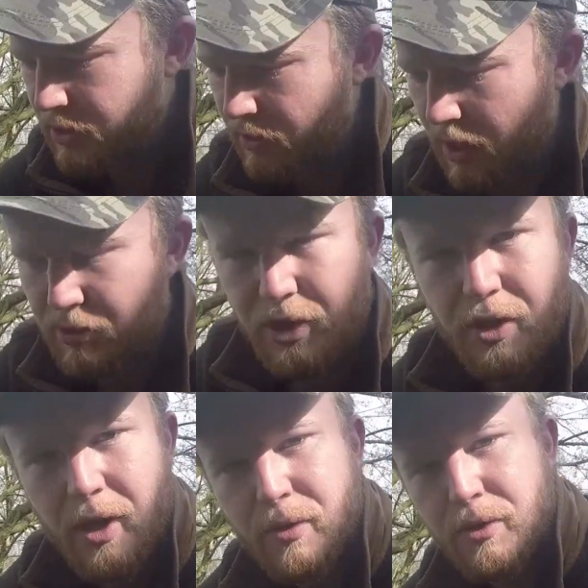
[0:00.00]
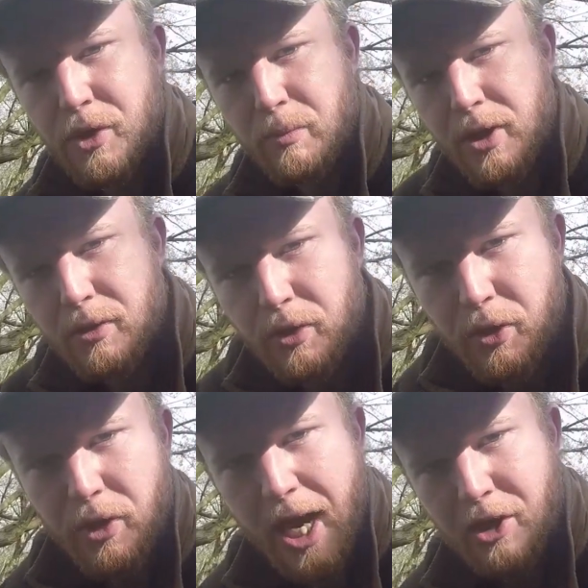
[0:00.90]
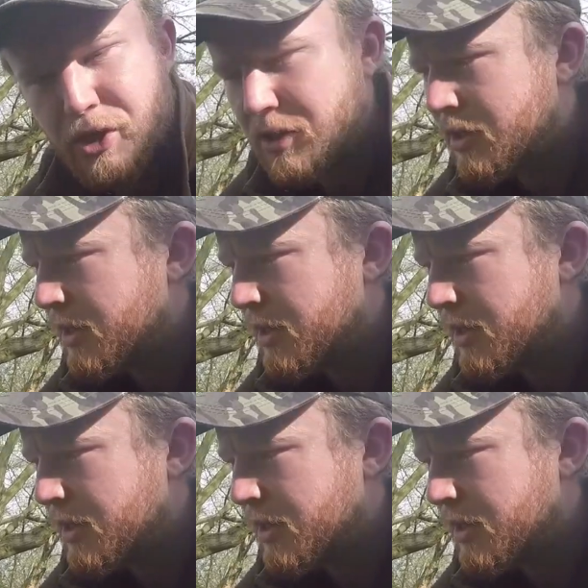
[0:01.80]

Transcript: too low to the ground because you'll miss all the good action,